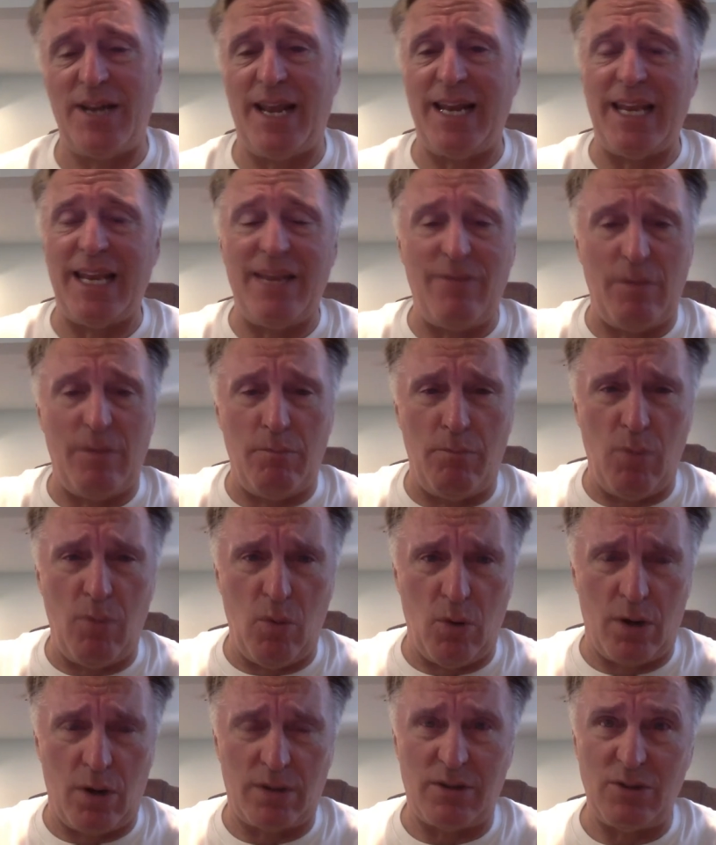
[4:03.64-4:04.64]
and even
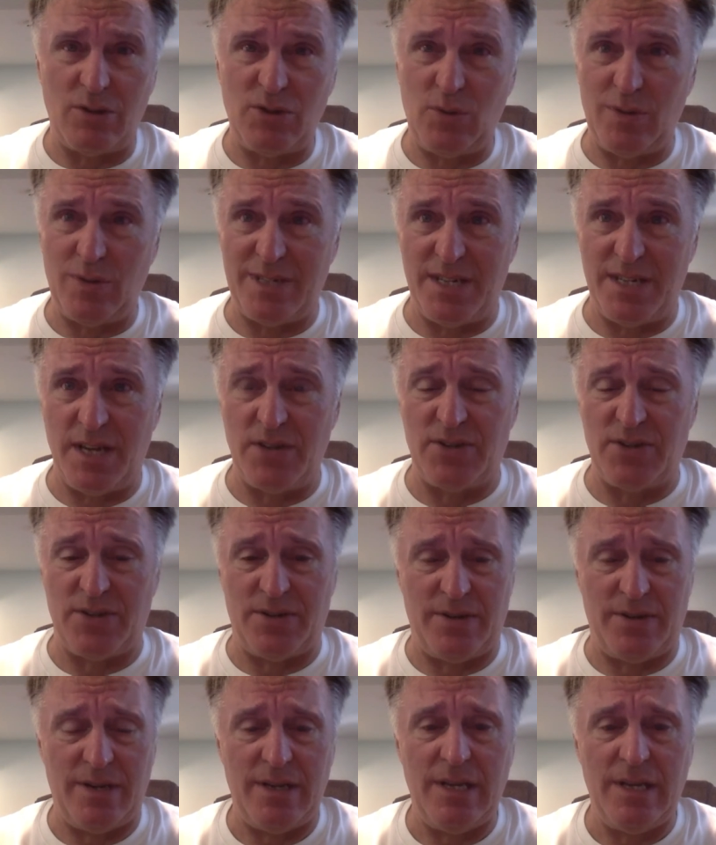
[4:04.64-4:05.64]
more, close to a dozen,
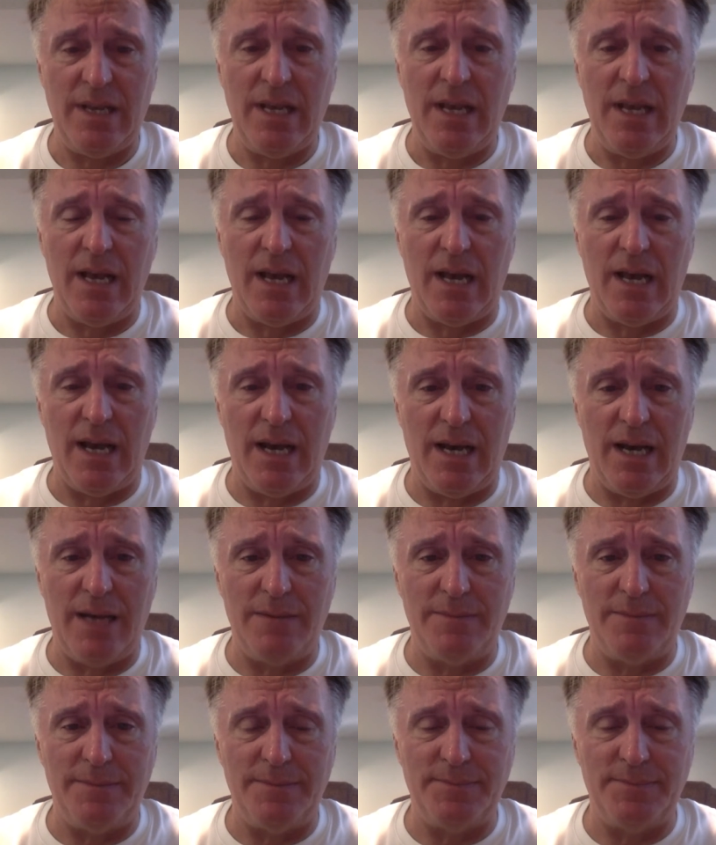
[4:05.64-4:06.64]

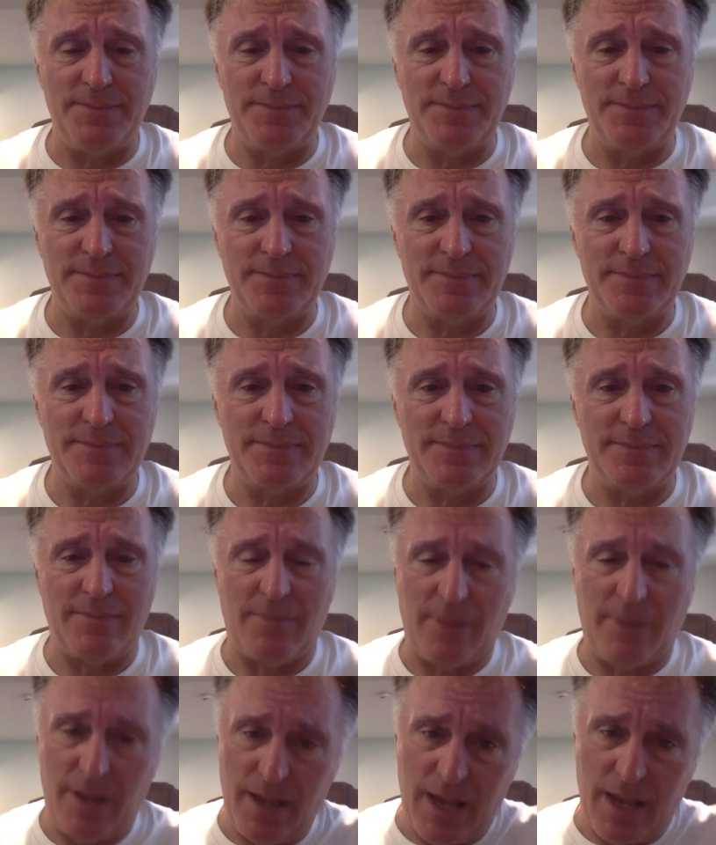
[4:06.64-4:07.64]
on
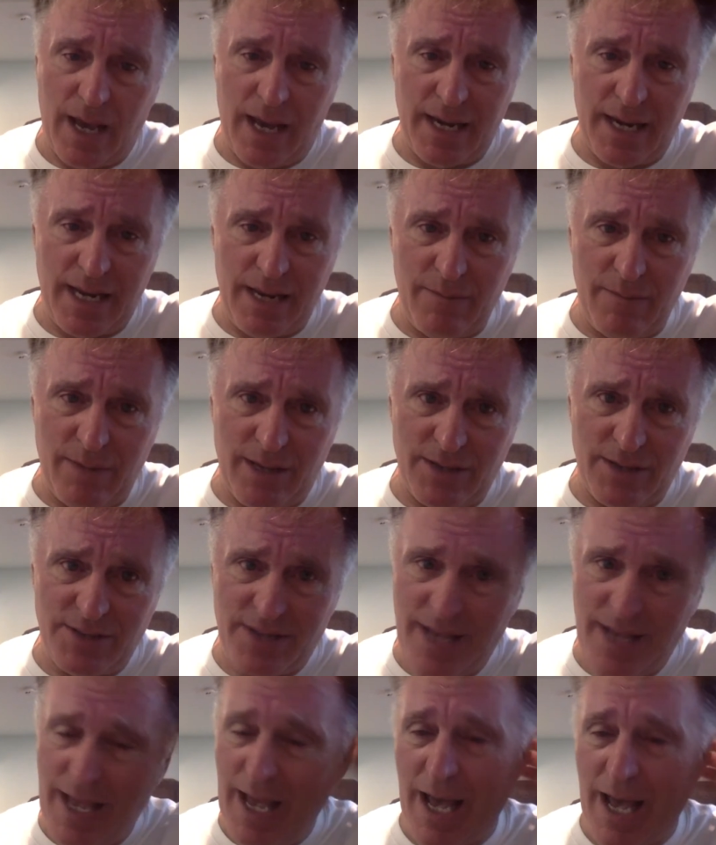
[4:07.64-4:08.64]
emails
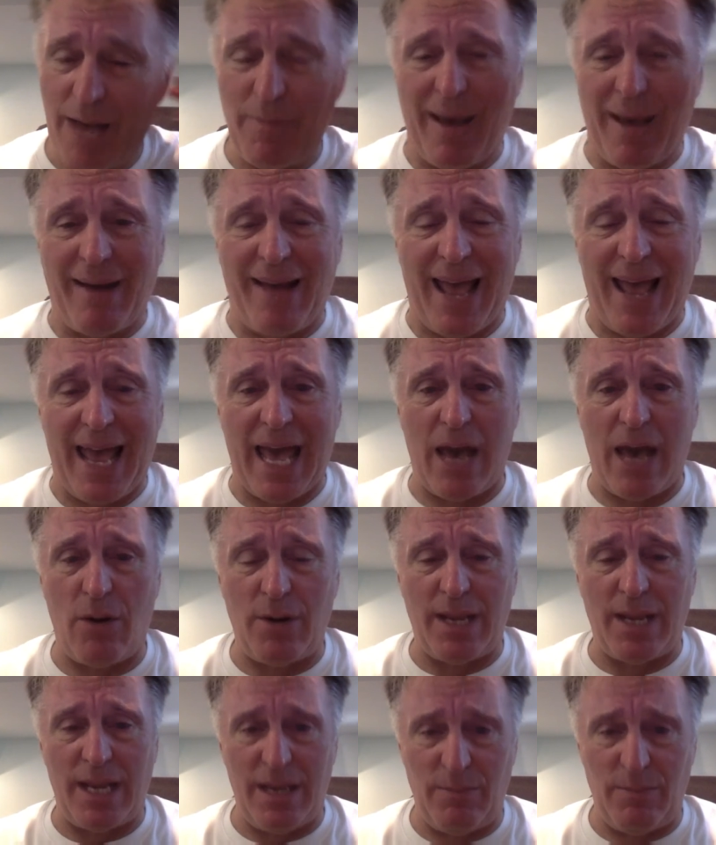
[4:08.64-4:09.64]
about how
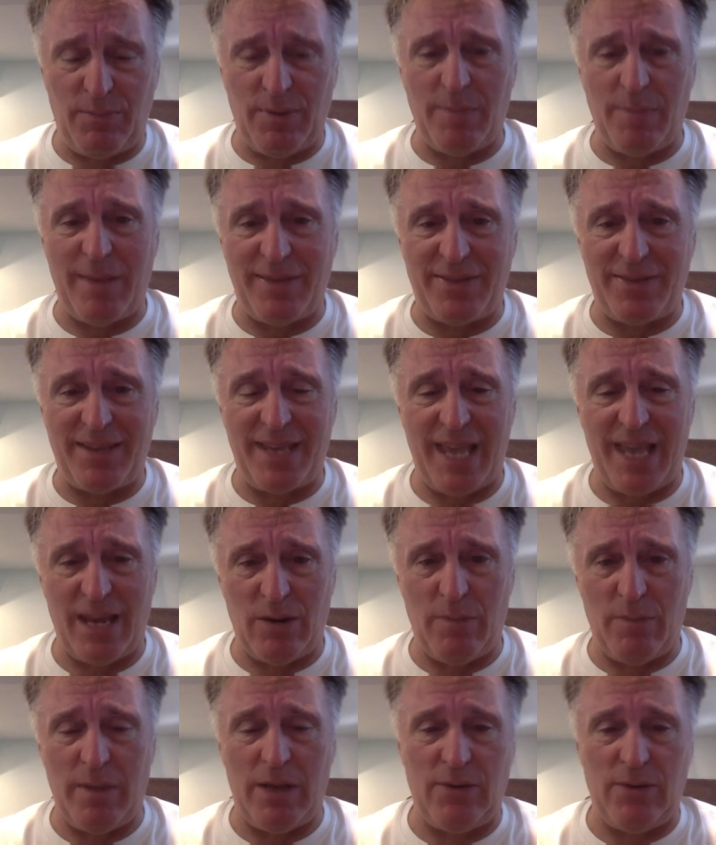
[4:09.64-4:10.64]
to implement the
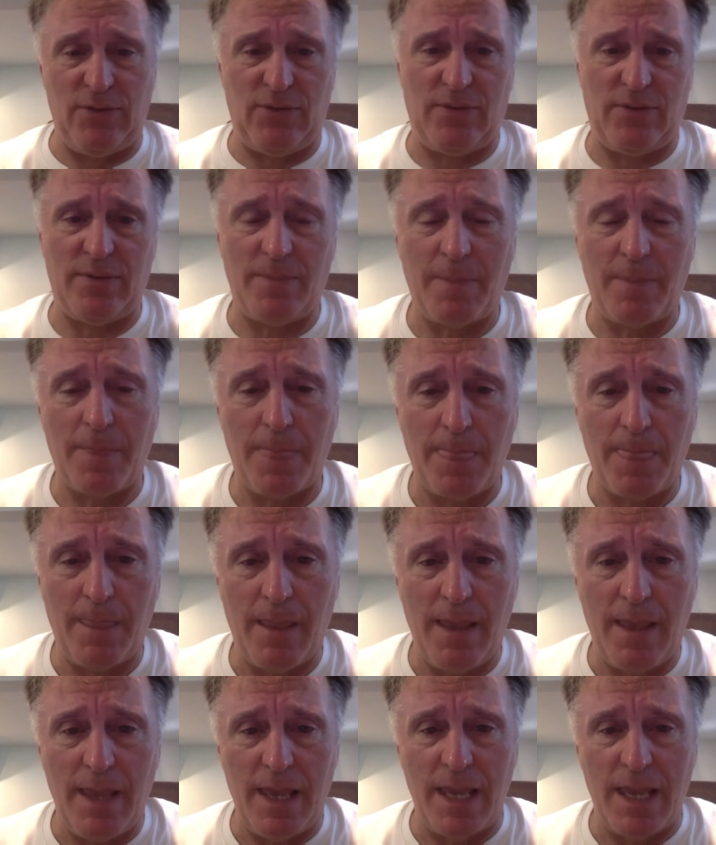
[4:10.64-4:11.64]
kettlebells
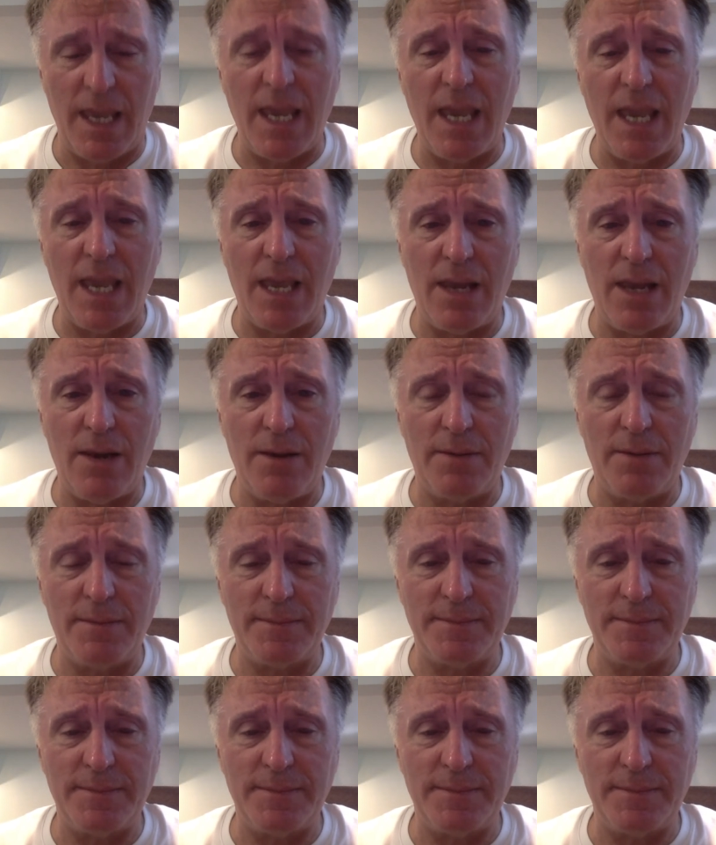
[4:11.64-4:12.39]
into